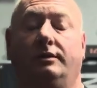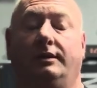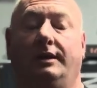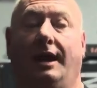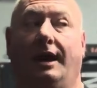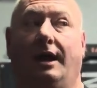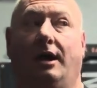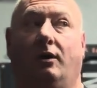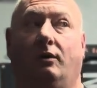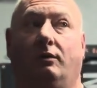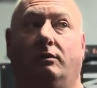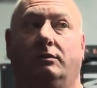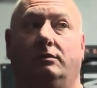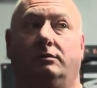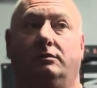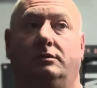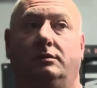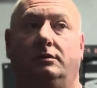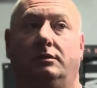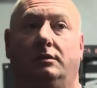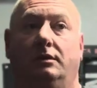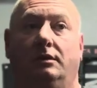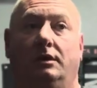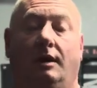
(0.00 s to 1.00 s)
Now,
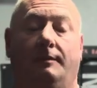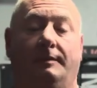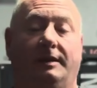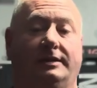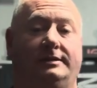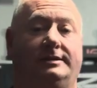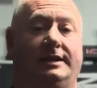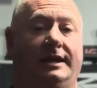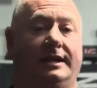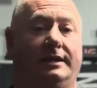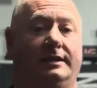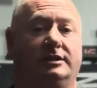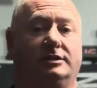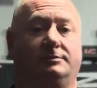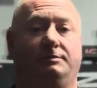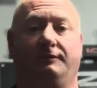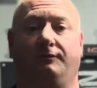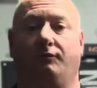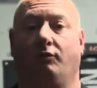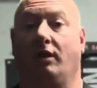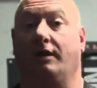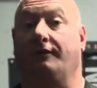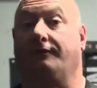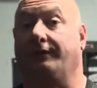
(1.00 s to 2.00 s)
I'm going to tell you this
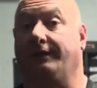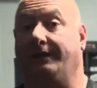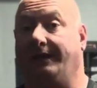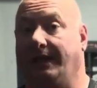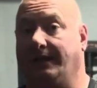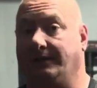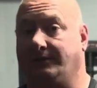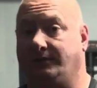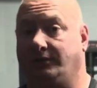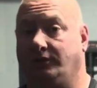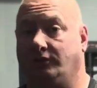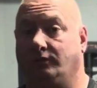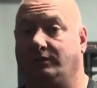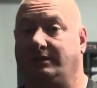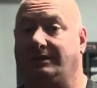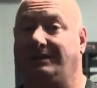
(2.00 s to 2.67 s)
before I forget to.